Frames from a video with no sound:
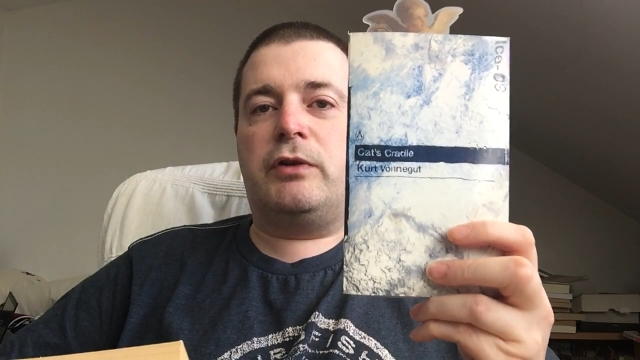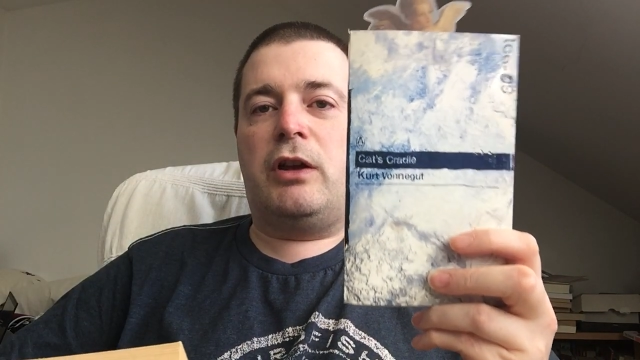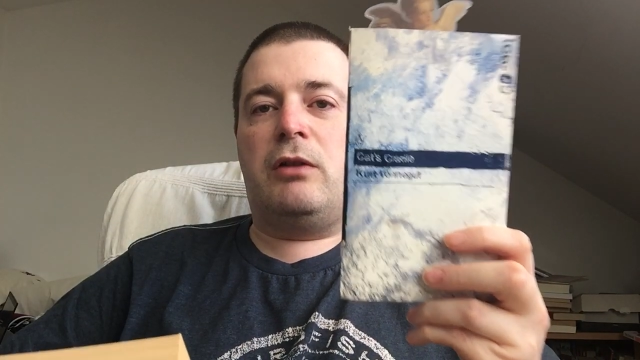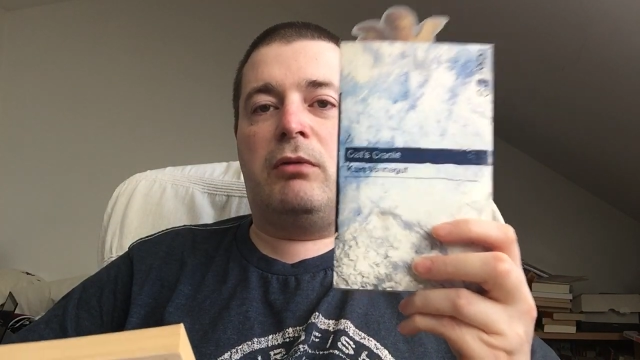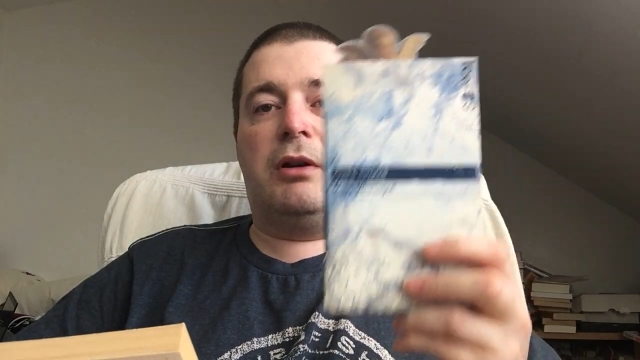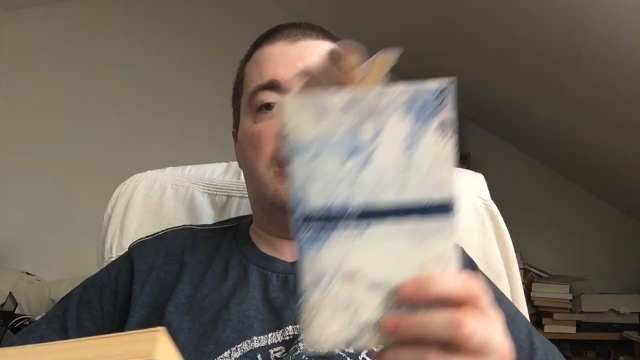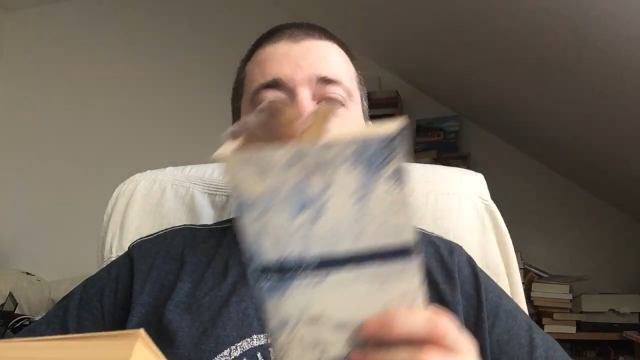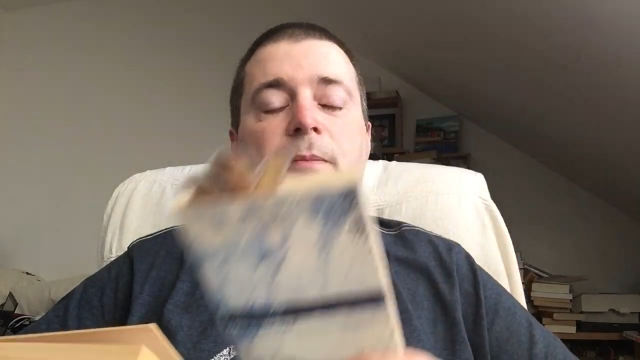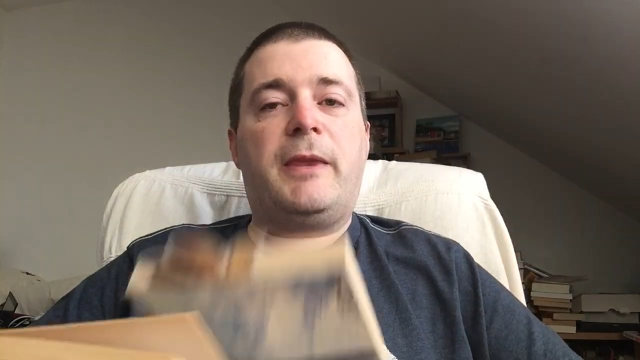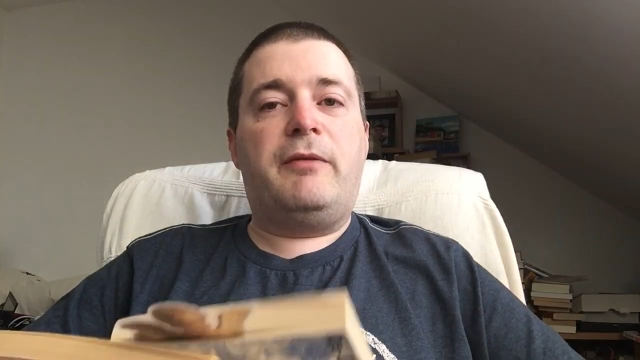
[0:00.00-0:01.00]
So
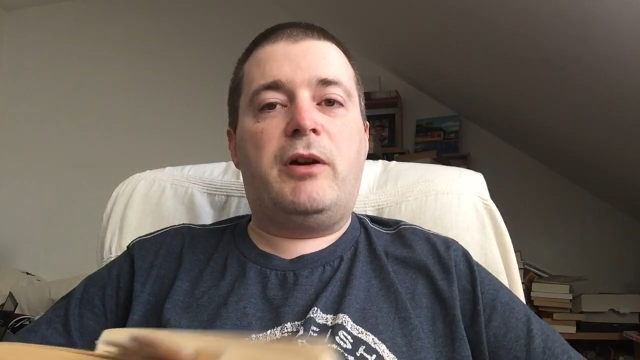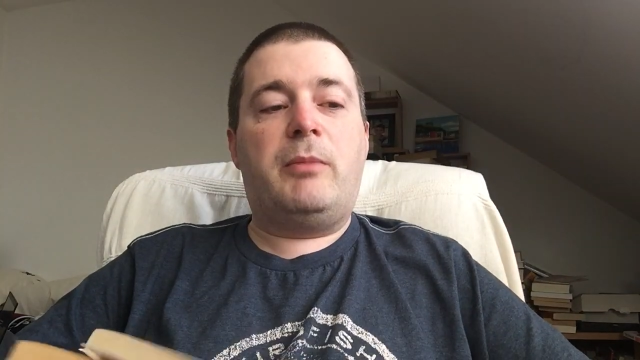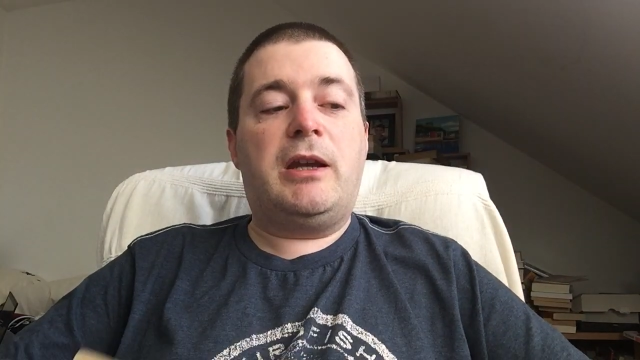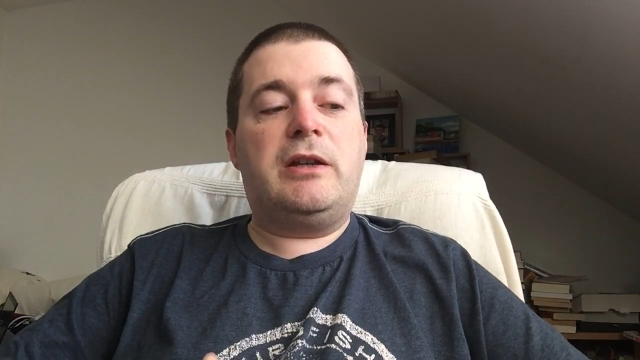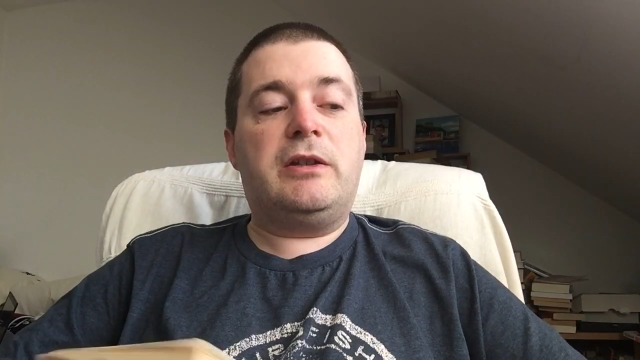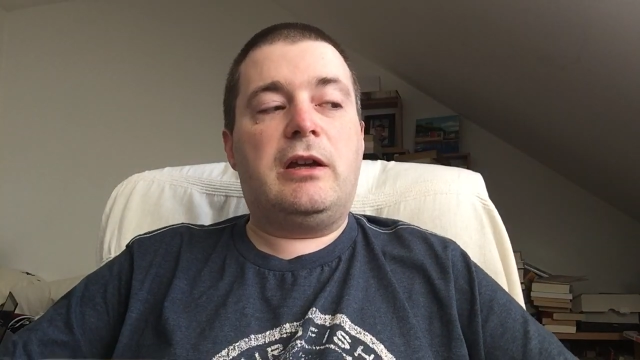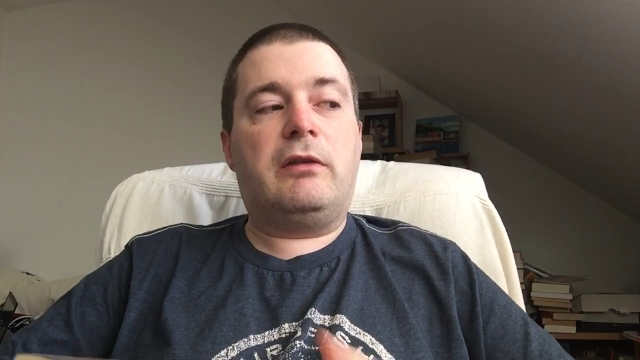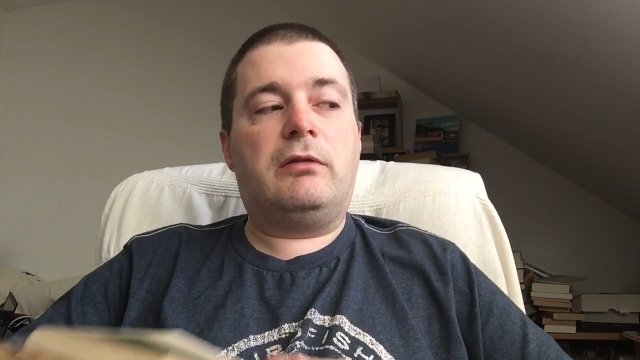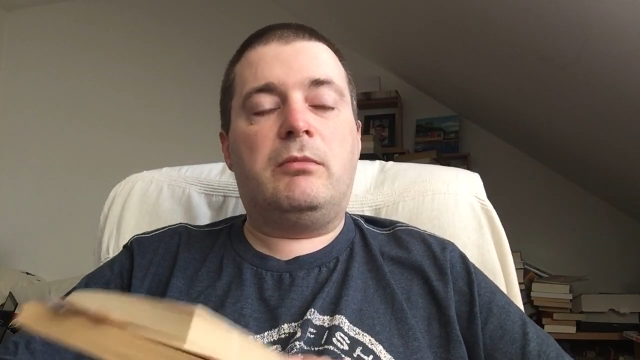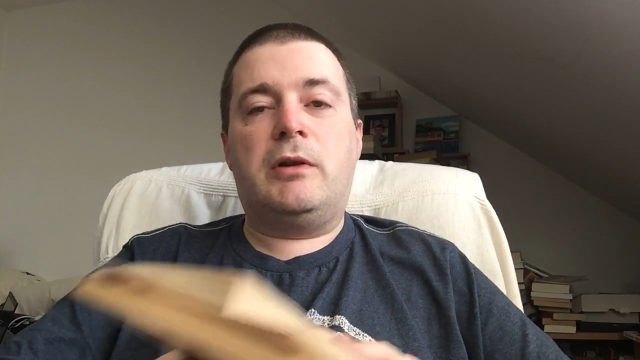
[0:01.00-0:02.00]
if I manage to
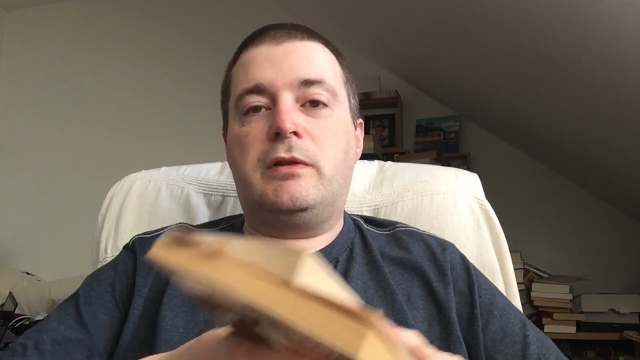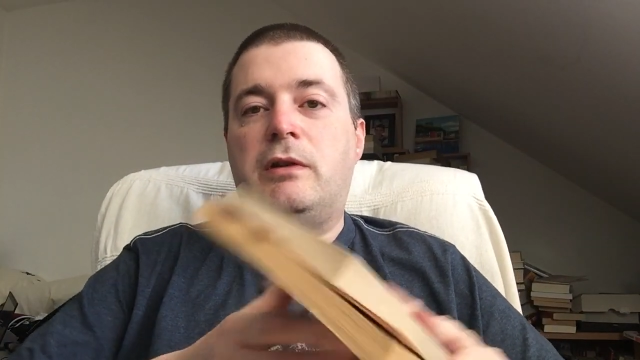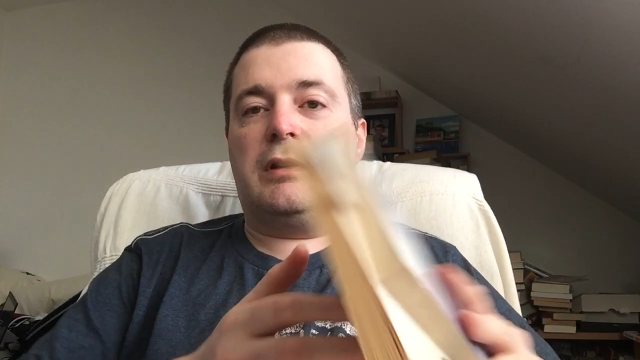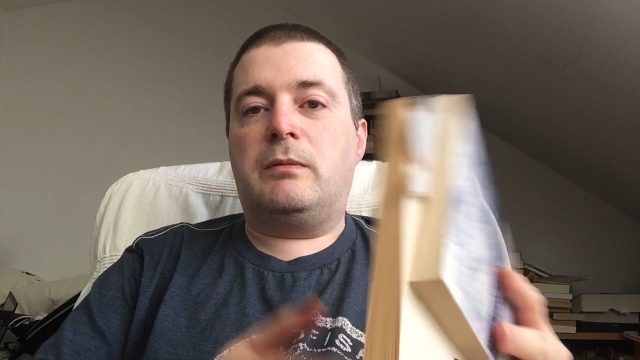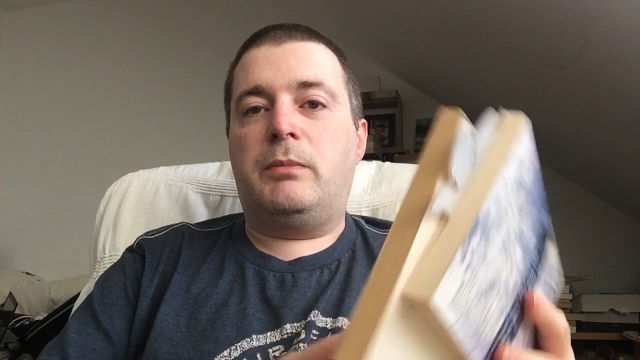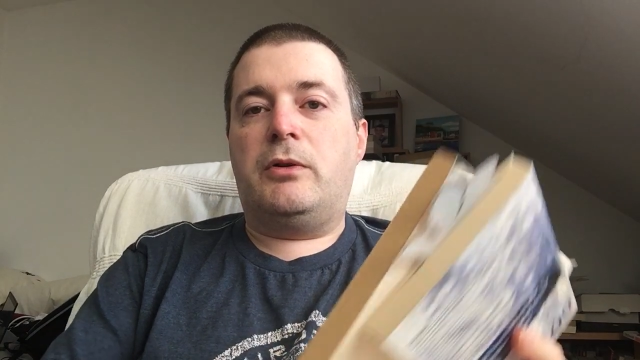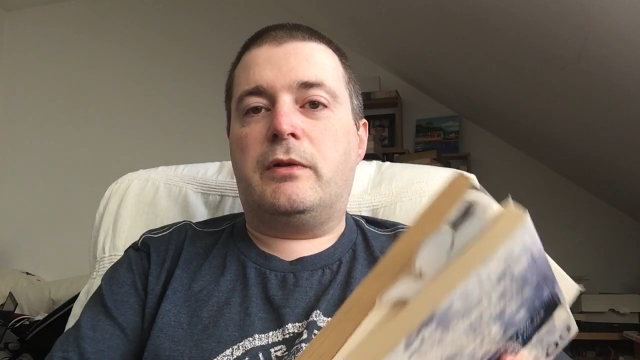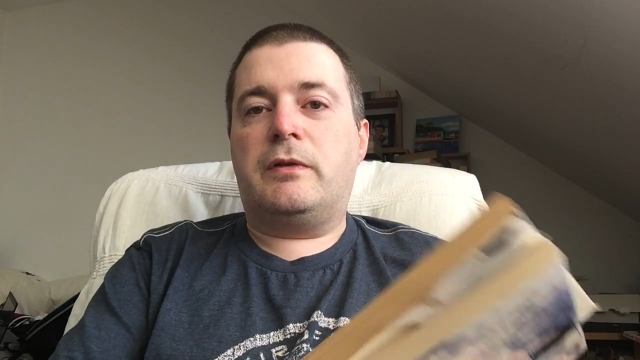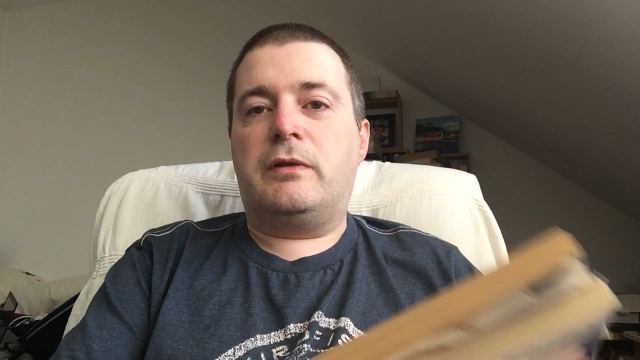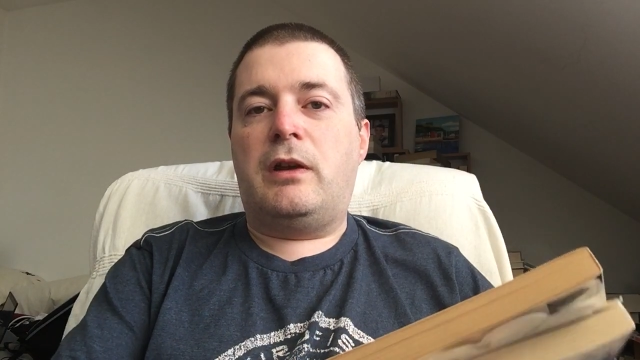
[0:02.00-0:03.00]
get through my 6 books,